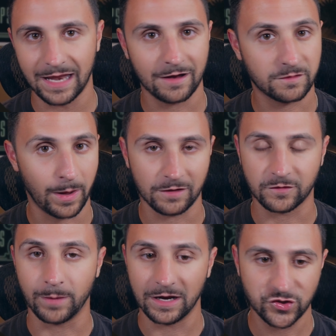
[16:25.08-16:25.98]
not
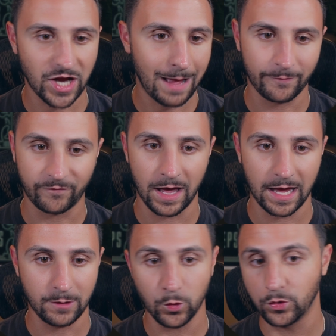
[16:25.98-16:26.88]
sponsored by
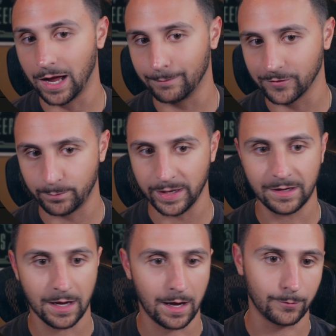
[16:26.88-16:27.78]
Shopify, WooCommerce,
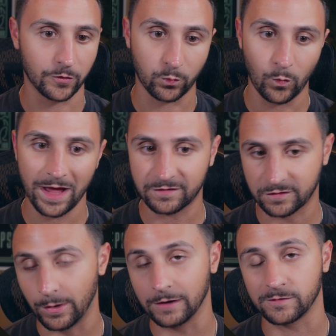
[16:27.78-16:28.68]
BigCommerce, Wix,
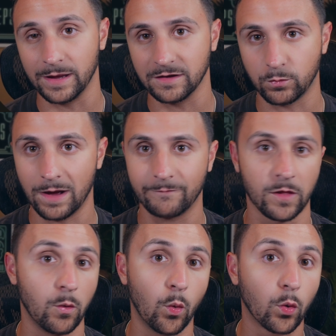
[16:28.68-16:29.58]
SquareSpace,
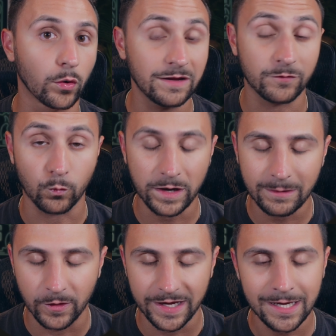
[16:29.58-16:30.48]
WebFlow, or even
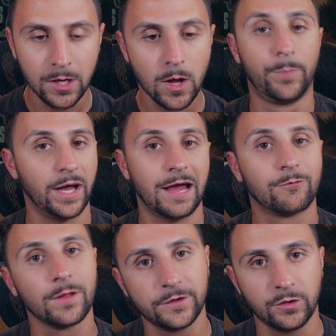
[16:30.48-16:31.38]
Weebly, but I
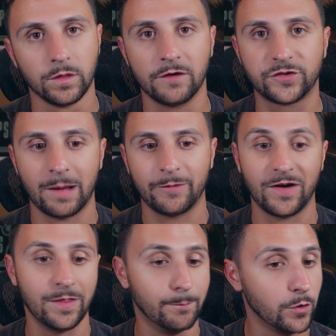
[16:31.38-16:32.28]
really do love
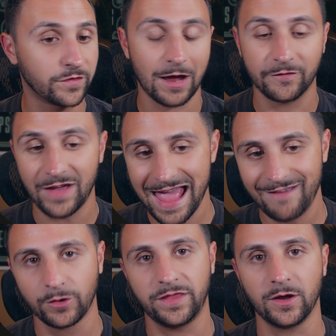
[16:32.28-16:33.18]
Shopify the most out of
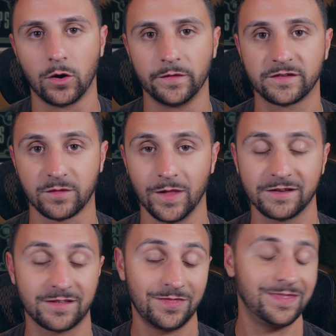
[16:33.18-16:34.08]
everything on this
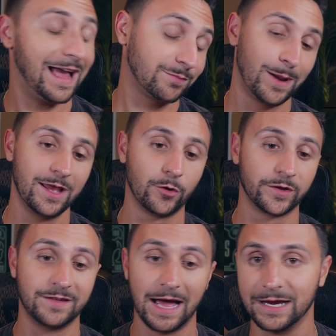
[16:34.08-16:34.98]
list. That's my hill
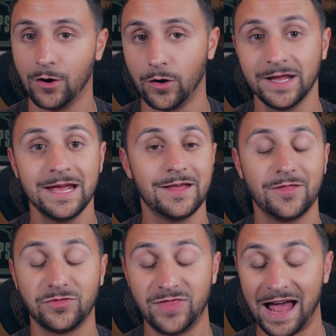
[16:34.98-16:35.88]
to die on.
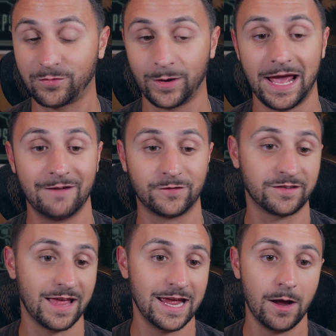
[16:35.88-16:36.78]
That's what I have to
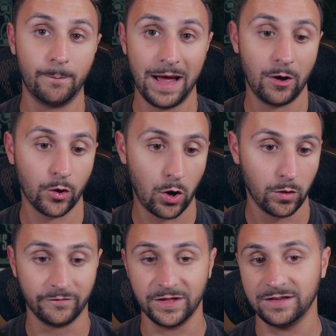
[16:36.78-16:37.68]
say about
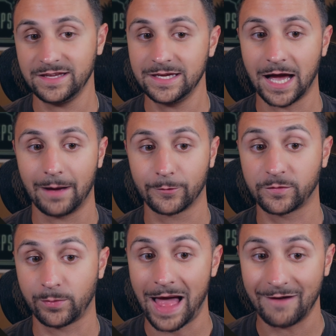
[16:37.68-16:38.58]
all of these e-commerce
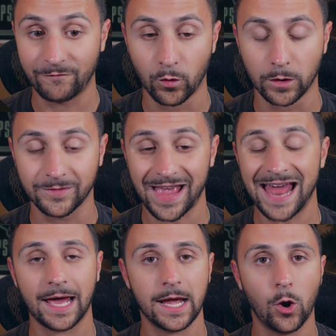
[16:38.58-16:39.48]
platforms,
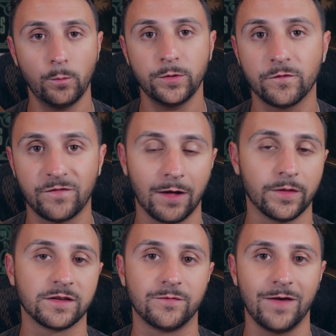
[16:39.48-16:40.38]
and I hope you
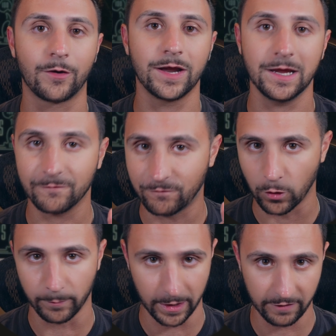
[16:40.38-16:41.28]
found this very
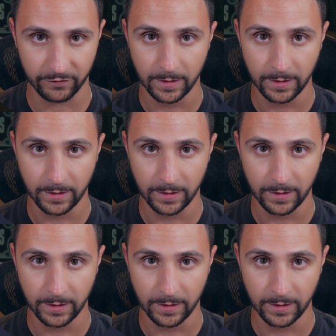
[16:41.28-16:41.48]
informative.